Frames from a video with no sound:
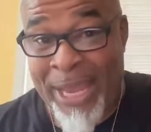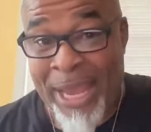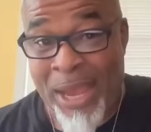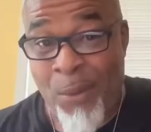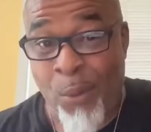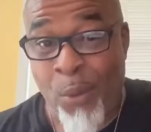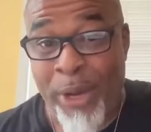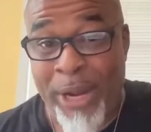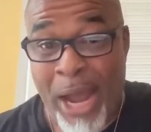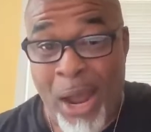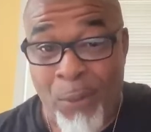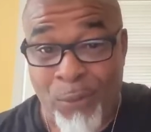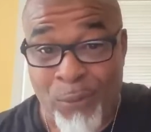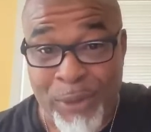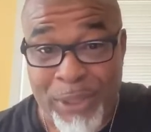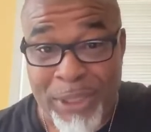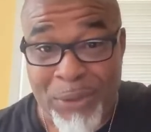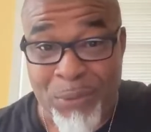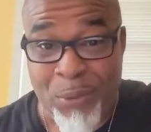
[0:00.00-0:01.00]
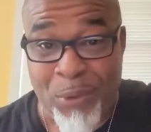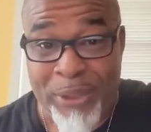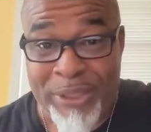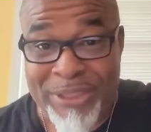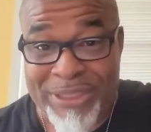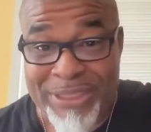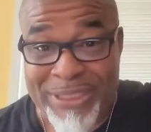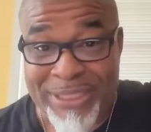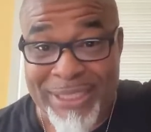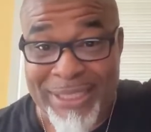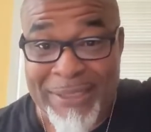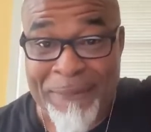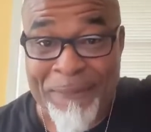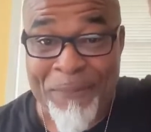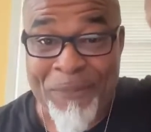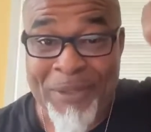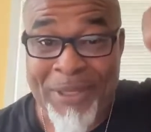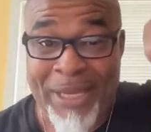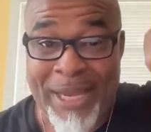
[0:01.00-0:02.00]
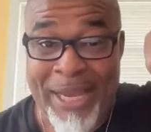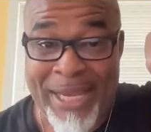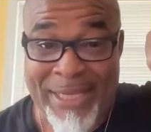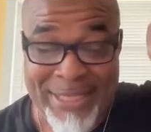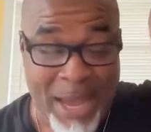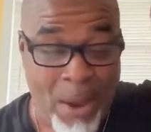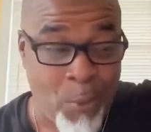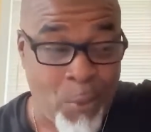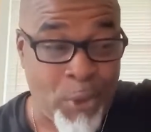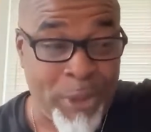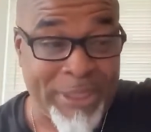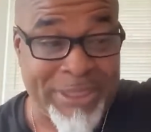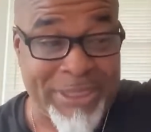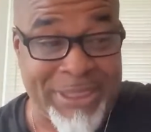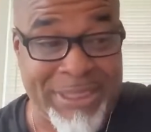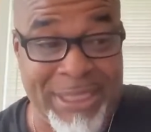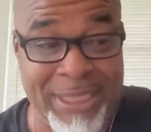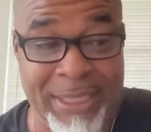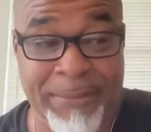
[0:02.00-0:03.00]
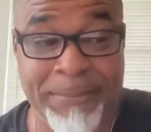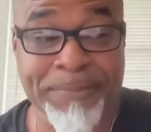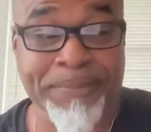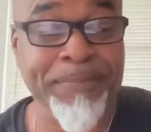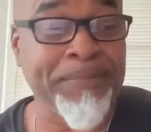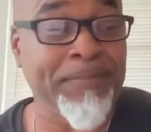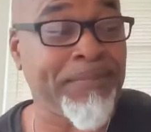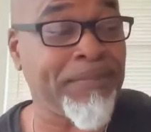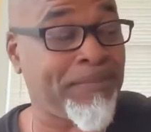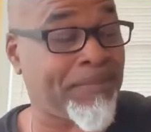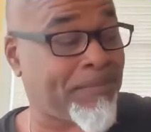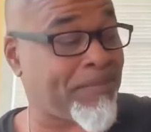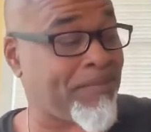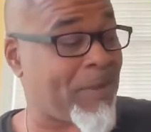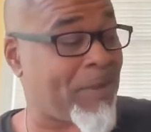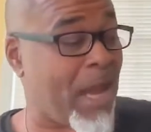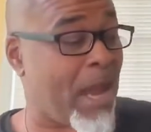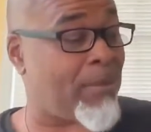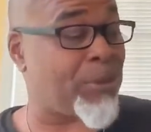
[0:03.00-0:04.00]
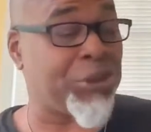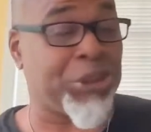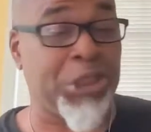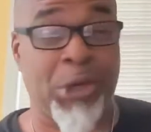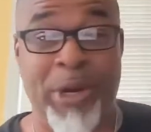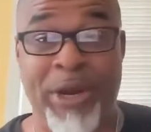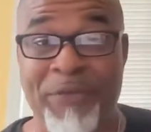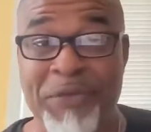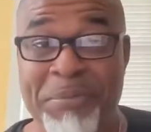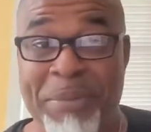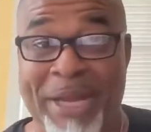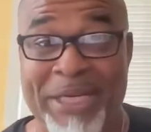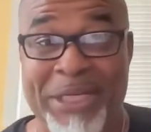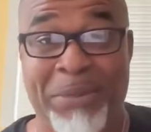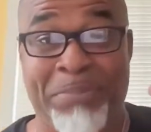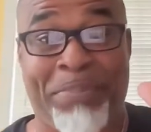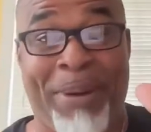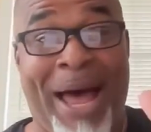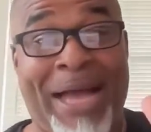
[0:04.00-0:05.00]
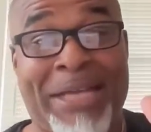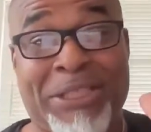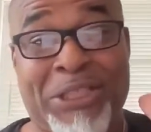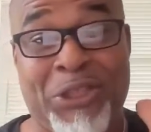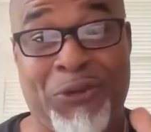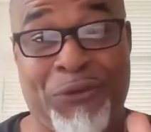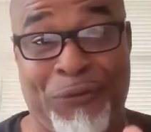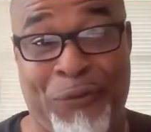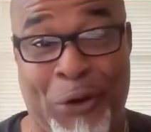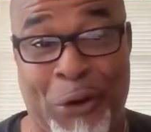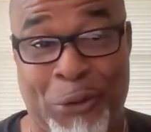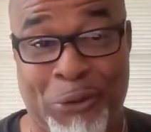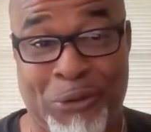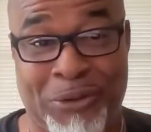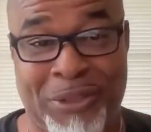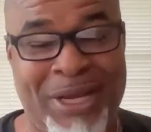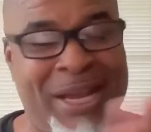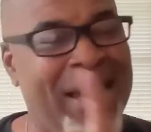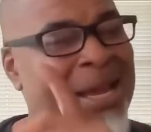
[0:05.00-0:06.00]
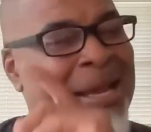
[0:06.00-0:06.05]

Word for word: And what I really want to see is I want to see. I'm gonna show everybody the boxes first.